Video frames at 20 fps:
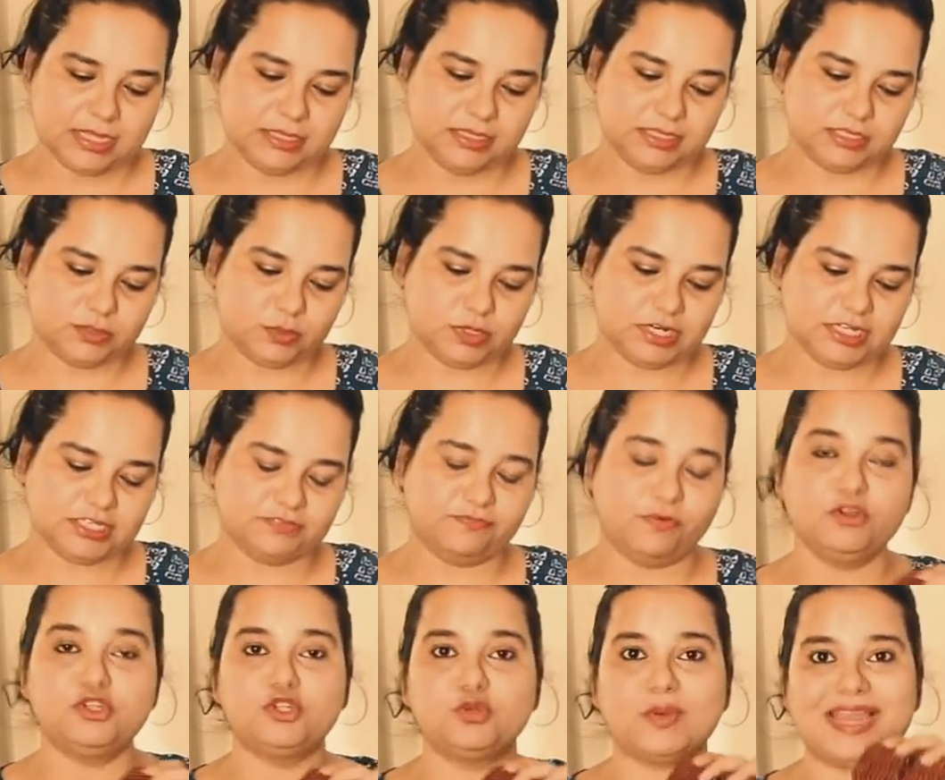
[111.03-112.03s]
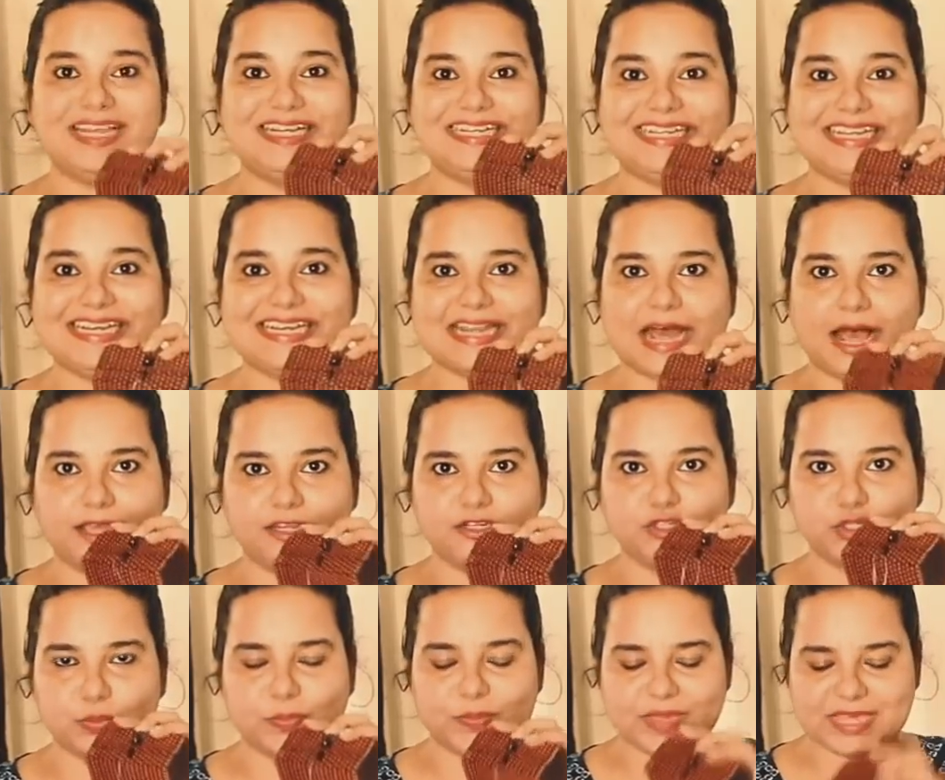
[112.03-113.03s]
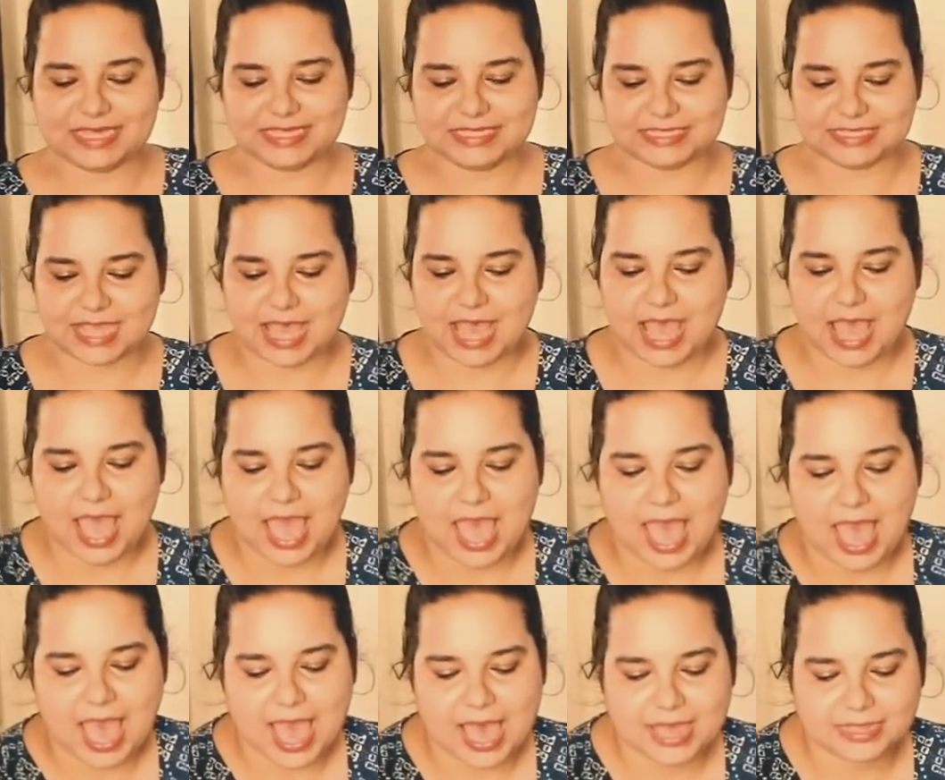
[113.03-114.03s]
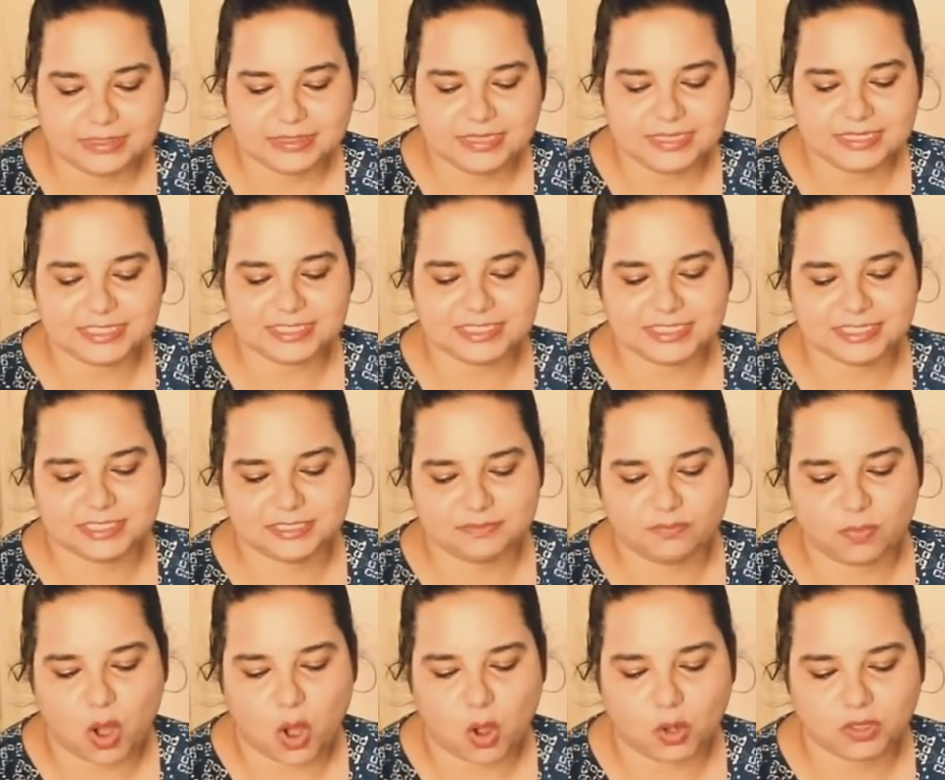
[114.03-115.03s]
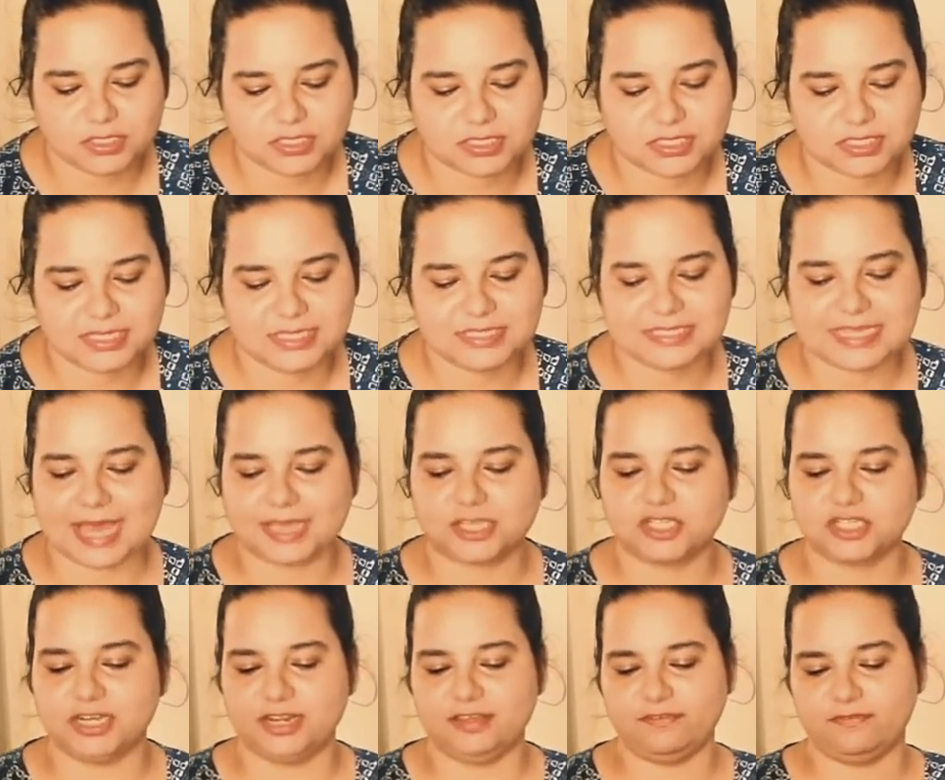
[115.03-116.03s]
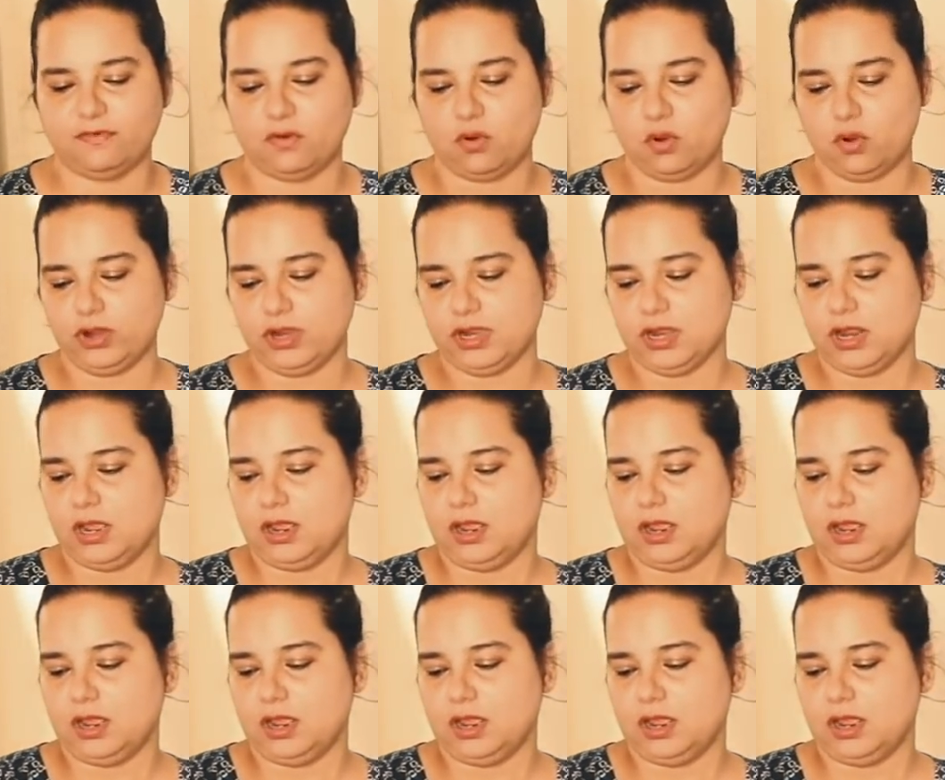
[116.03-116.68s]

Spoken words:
This one is for 29 rupees and this box is actually for